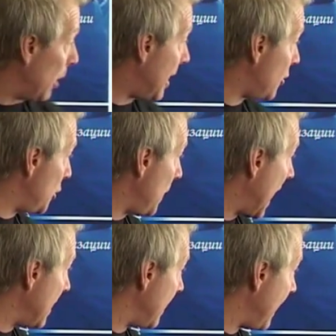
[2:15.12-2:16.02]
Plus you
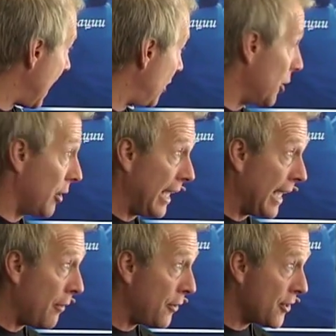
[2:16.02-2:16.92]
add to that your
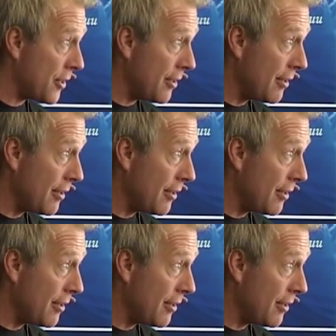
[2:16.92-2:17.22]
gifts.